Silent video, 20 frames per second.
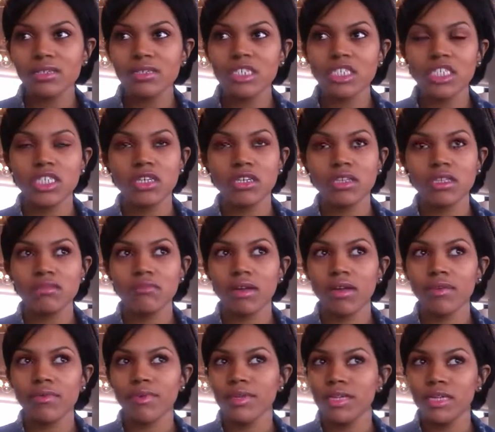just
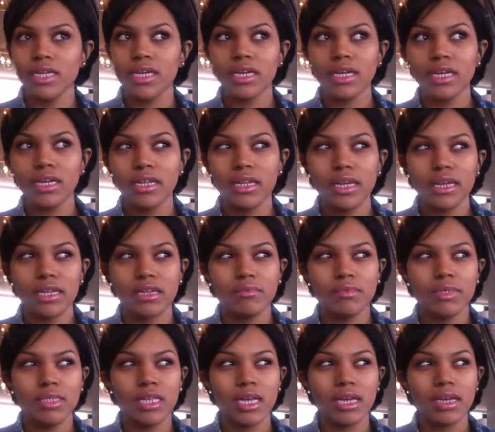like really didn't connect. It
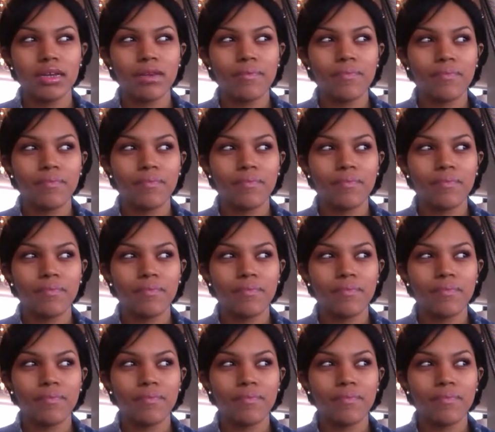was like